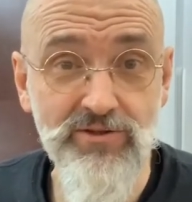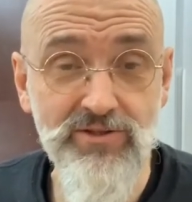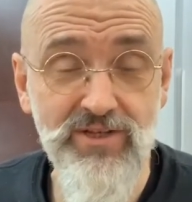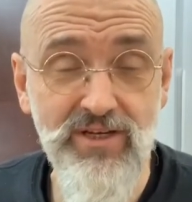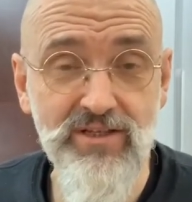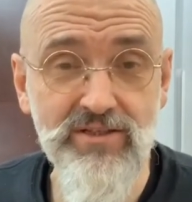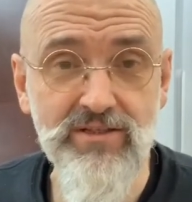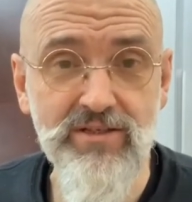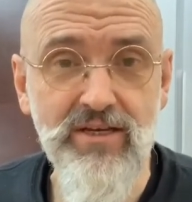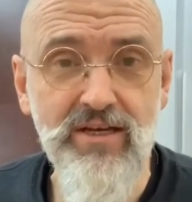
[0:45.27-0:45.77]

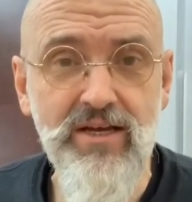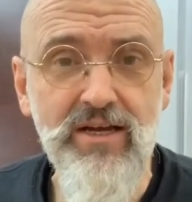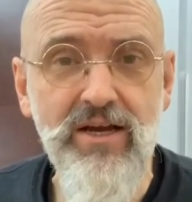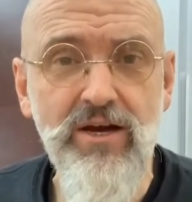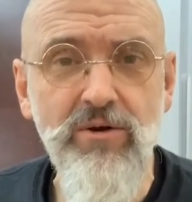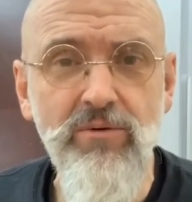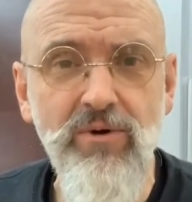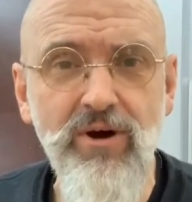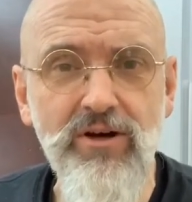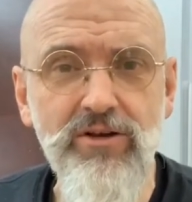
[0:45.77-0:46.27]
seats,
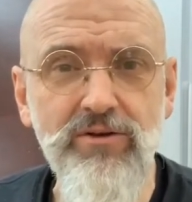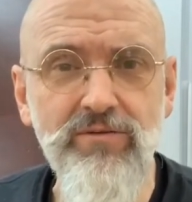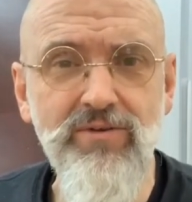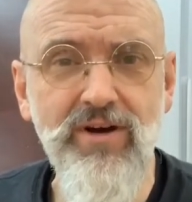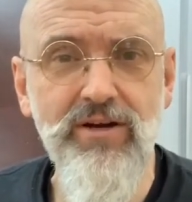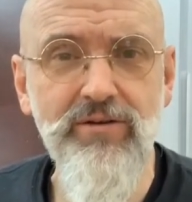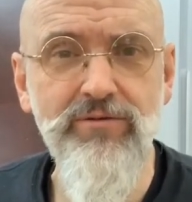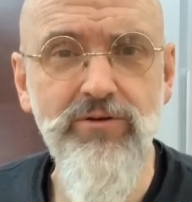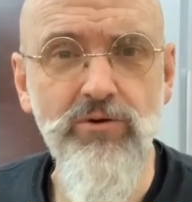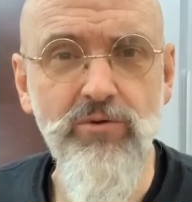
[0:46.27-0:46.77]
well, you've
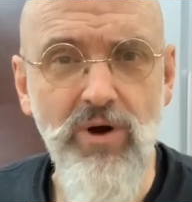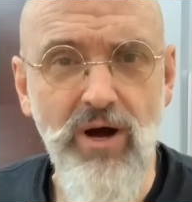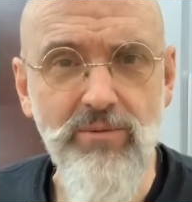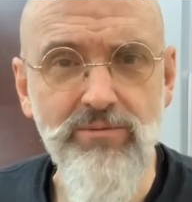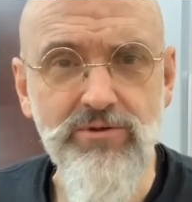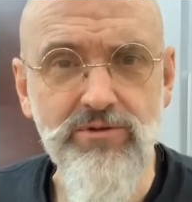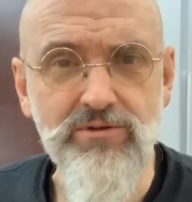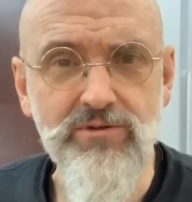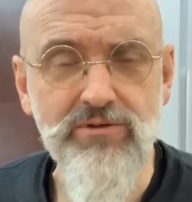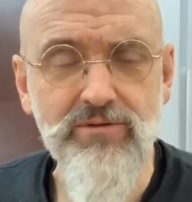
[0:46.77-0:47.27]
got a few
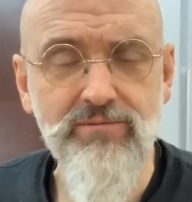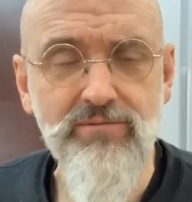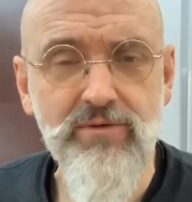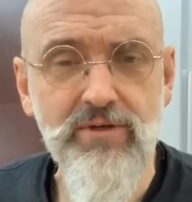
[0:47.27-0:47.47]
options.